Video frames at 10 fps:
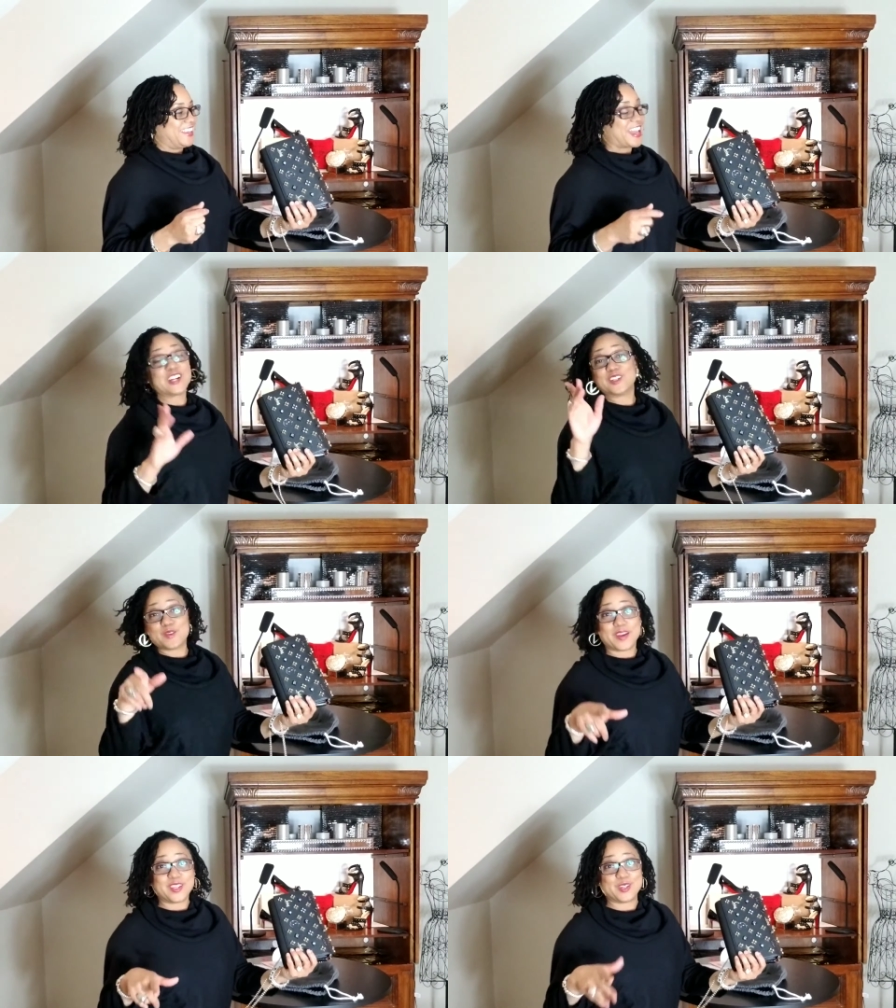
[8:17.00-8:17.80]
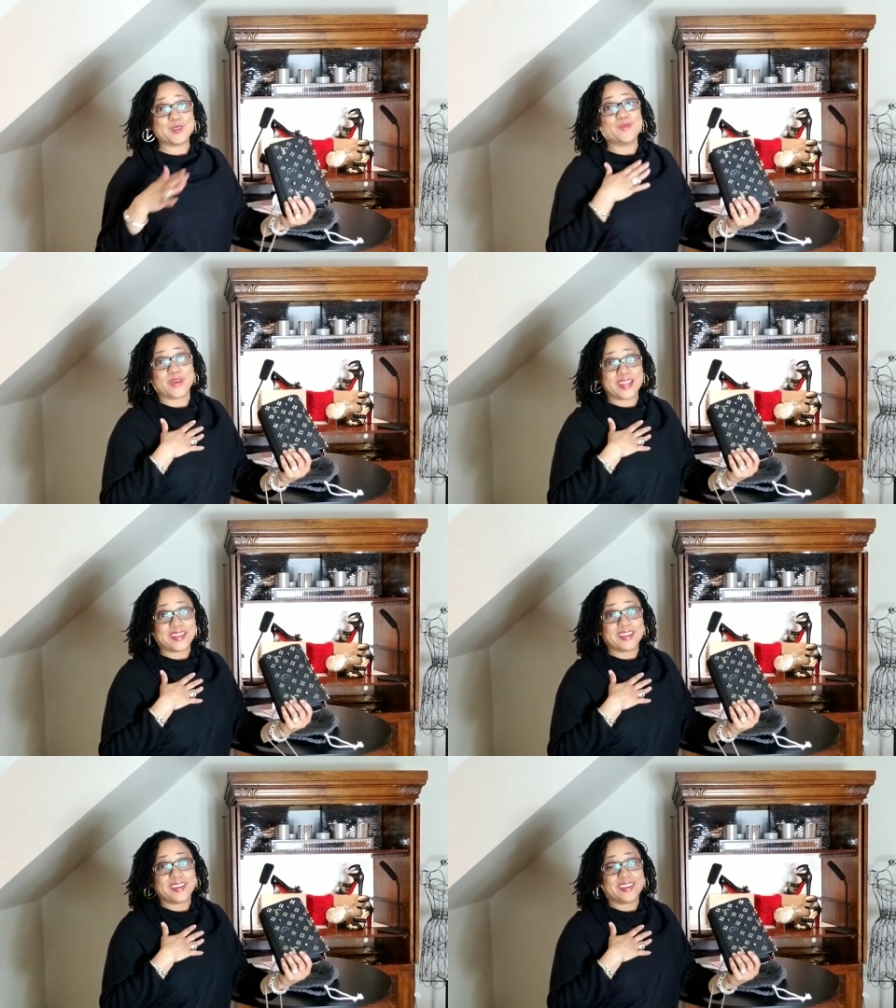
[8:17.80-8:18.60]
I don't know about you,
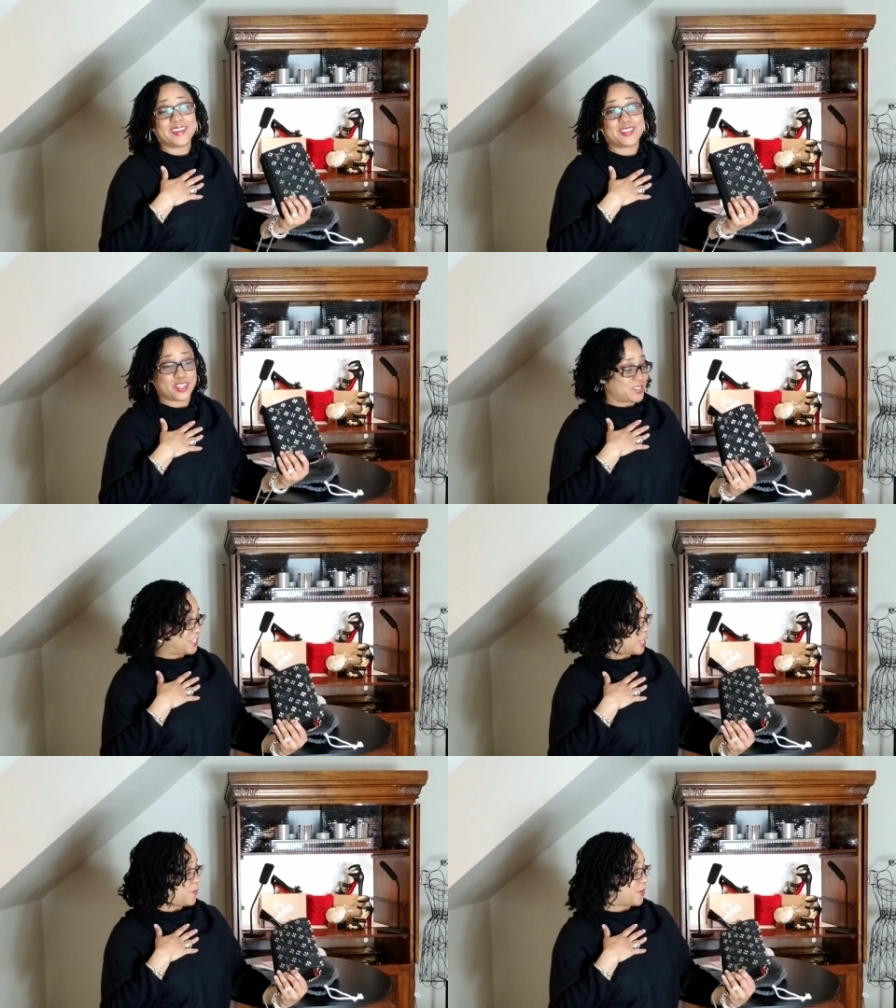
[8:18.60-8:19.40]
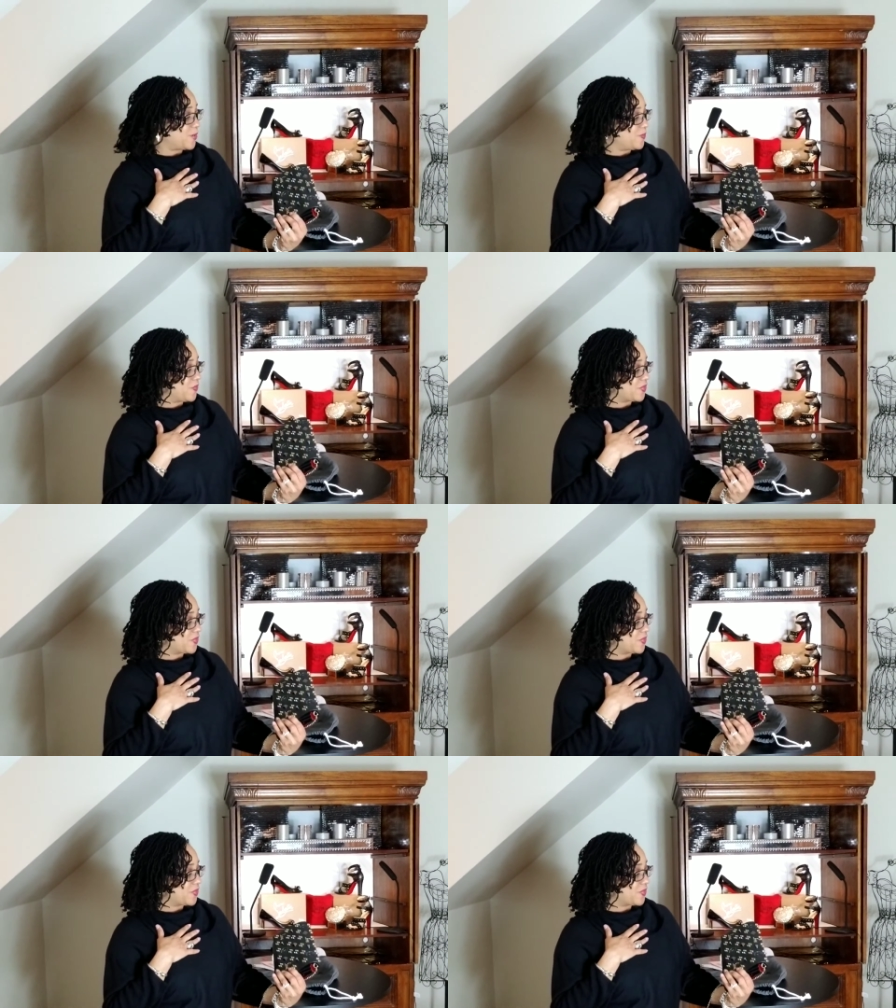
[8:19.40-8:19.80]
but she's a keeper.